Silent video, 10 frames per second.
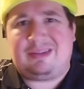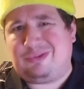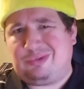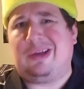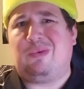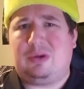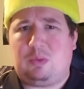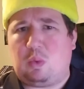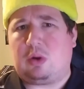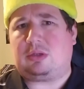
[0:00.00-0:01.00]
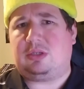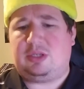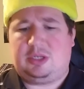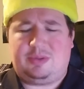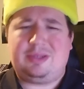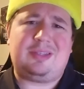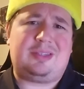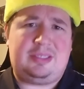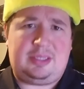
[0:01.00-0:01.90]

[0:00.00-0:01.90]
they're still going to work, so you know they'll still